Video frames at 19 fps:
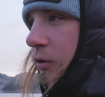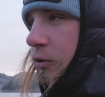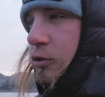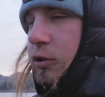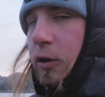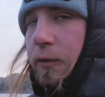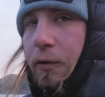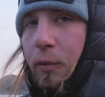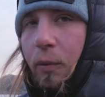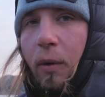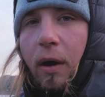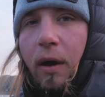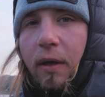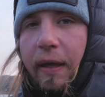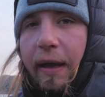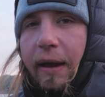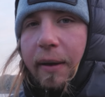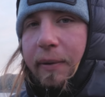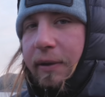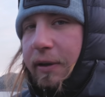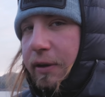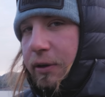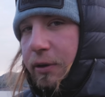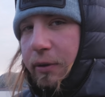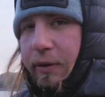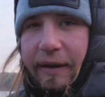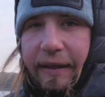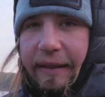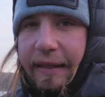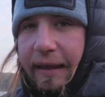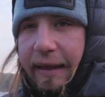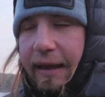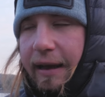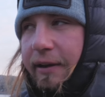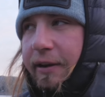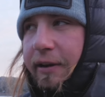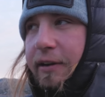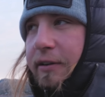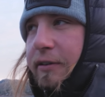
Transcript: troll for walleye, we can do anything out here.